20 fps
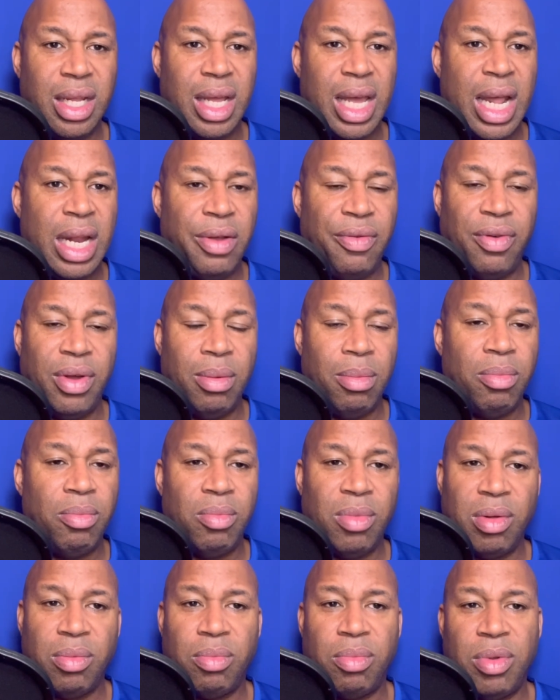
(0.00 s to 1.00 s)
anything,
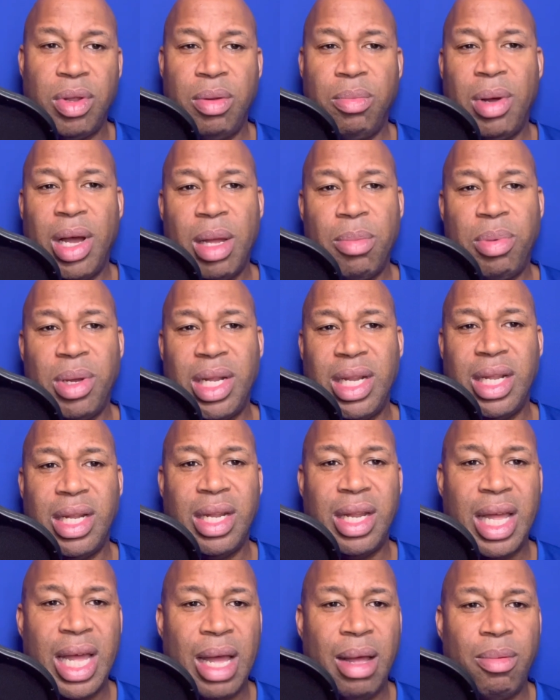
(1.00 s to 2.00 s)
in my
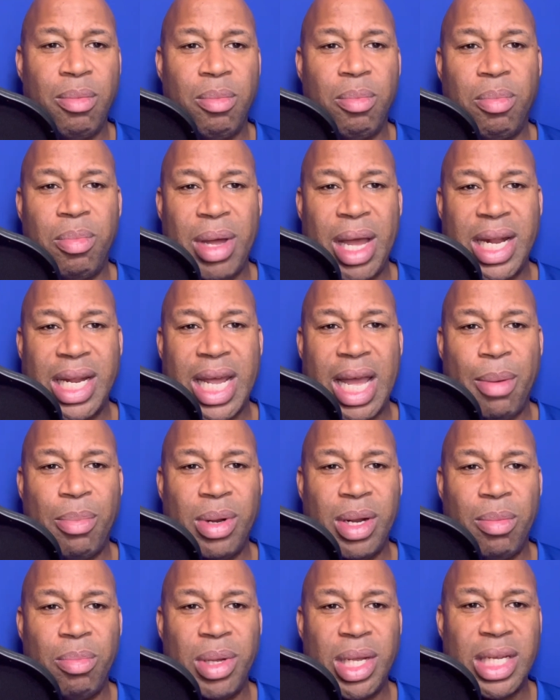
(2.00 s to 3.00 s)
opinion, bad
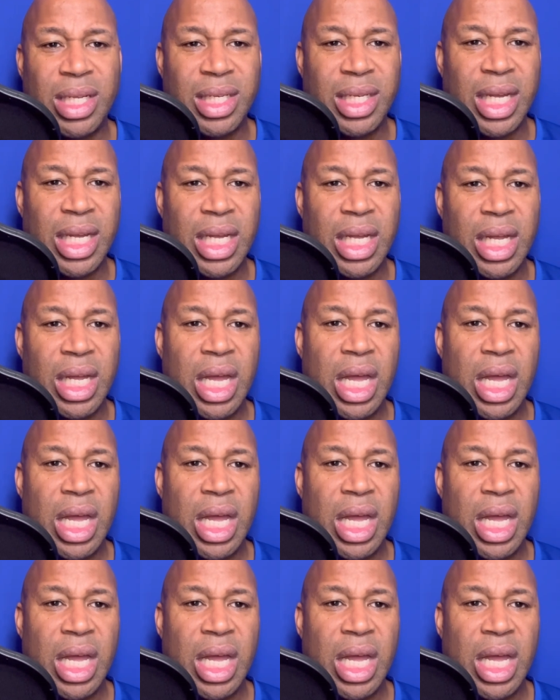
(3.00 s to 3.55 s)
happened at PSG.